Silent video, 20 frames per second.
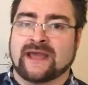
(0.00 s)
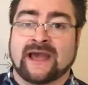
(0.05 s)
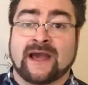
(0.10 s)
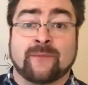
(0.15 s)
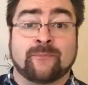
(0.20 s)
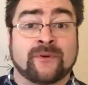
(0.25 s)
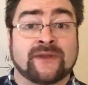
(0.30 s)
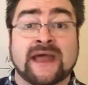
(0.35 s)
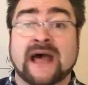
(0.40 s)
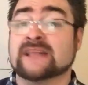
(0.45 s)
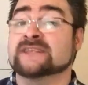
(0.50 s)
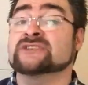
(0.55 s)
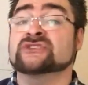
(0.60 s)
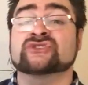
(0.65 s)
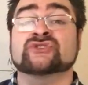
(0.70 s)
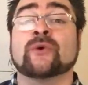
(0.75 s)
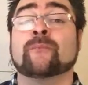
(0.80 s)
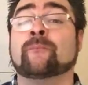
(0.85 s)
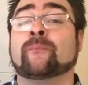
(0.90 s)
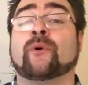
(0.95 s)
it happened at
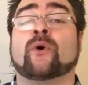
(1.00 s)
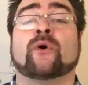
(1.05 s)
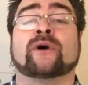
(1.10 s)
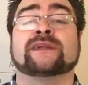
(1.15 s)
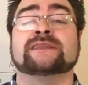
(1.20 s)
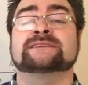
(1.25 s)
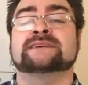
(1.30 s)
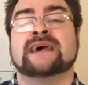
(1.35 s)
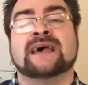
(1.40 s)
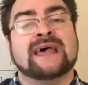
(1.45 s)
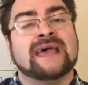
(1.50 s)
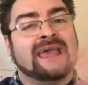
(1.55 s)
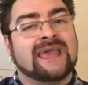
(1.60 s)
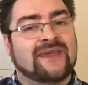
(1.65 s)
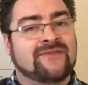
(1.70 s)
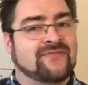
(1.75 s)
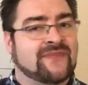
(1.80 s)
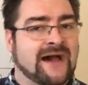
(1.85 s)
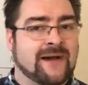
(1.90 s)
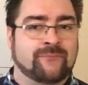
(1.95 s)
some point
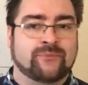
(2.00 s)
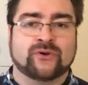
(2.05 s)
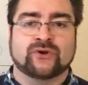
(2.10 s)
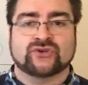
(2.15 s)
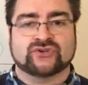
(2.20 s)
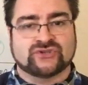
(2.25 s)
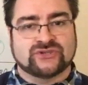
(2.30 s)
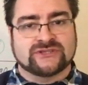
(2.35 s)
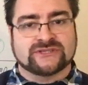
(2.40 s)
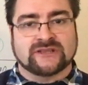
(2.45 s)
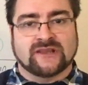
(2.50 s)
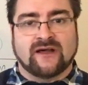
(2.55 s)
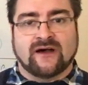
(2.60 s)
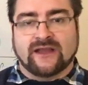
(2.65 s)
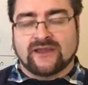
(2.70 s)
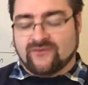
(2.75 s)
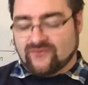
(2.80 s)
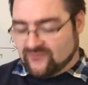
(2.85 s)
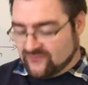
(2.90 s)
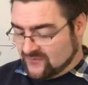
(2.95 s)
in that person's
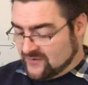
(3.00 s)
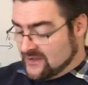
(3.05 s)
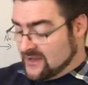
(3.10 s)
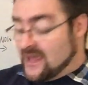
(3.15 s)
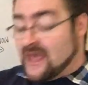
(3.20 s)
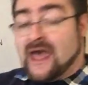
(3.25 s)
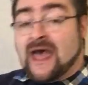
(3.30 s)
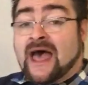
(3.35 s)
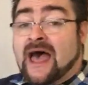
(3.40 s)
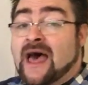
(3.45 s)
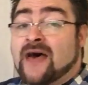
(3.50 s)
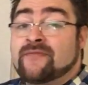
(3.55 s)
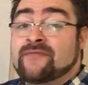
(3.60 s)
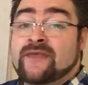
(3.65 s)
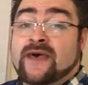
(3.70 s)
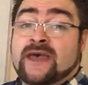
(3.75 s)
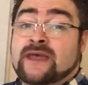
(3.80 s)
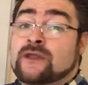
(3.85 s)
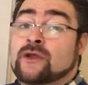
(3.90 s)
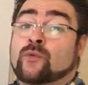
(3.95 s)
life. And
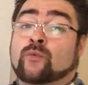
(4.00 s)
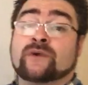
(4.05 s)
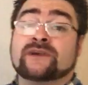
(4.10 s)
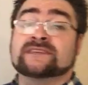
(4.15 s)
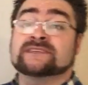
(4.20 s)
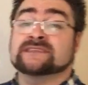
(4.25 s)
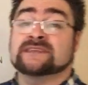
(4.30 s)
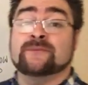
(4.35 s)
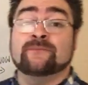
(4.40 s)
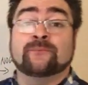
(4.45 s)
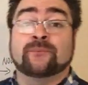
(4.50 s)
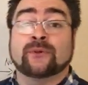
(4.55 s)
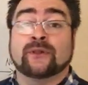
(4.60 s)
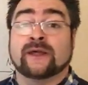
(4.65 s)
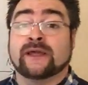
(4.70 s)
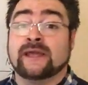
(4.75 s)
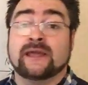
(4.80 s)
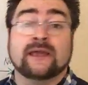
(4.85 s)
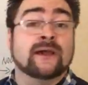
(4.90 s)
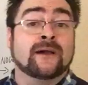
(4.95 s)
then we
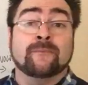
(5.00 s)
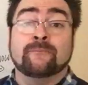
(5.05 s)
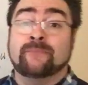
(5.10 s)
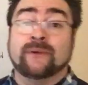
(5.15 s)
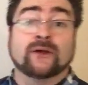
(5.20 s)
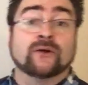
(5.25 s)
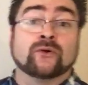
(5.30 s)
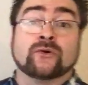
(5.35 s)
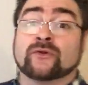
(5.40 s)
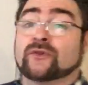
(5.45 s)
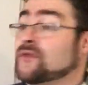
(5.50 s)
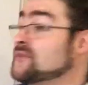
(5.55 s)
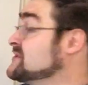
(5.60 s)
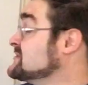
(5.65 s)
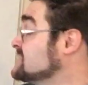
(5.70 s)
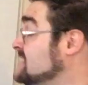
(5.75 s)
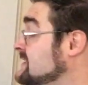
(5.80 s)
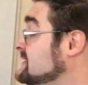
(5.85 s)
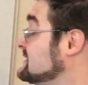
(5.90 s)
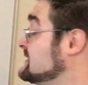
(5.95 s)
simply build the
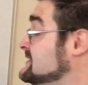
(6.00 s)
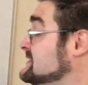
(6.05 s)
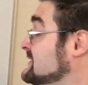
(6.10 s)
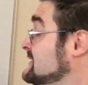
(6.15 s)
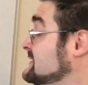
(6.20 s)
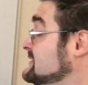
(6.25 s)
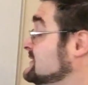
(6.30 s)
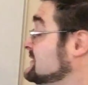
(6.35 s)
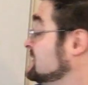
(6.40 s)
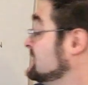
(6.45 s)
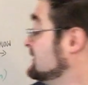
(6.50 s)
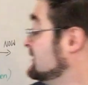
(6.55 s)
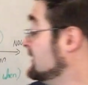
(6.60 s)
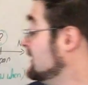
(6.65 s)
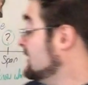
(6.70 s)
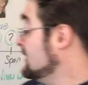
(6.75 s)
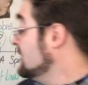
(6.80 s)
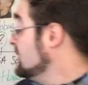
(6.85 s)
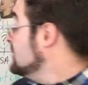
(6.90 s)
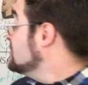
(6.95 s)
sentences.
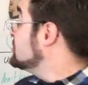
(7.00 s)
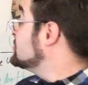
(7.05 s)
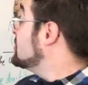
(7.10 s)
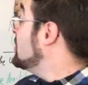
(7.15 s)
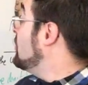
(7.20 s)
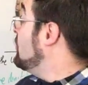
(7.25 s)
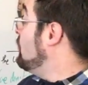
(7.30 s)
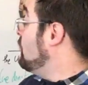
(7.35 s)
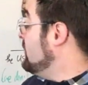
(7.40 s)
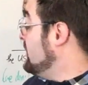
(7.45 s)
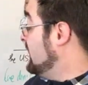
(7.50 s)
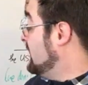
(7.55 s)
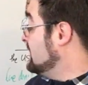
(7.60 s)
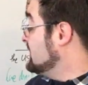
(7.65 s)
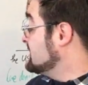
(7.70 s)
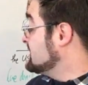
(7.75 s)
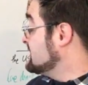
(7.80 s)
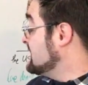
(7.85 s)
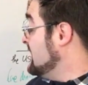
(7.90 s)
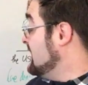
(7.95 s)
So we
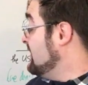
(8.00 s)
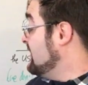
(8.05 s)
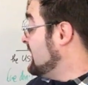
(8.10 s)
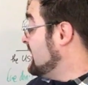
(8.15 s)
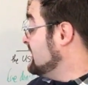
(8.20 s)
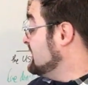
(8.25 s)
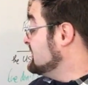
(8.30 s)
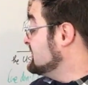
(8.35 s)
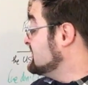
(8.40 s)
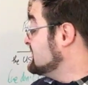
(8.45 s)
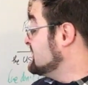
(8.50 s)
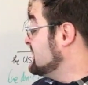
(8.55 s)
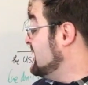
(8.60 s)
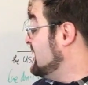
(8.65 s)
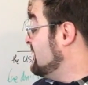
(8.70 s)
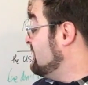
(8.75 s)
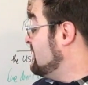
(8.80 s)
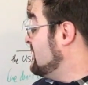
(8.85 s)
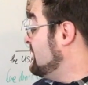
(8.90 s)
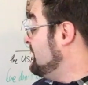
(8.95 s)
can say that
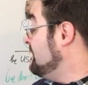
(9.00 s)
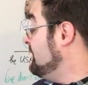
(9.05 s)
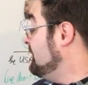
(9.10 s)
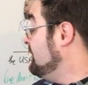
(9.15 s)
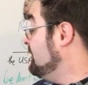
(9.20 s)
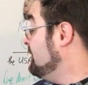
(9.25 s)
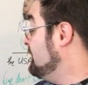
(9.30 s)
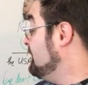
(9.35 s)
Sarah